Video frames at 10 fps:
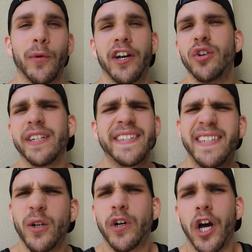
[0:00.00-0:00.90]
where you could
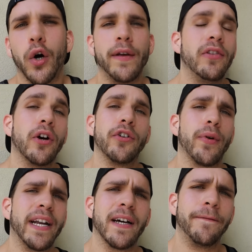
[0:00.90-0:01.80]
still go even though you're
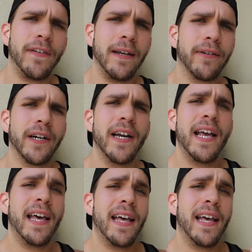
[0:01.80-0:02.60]
running a fever.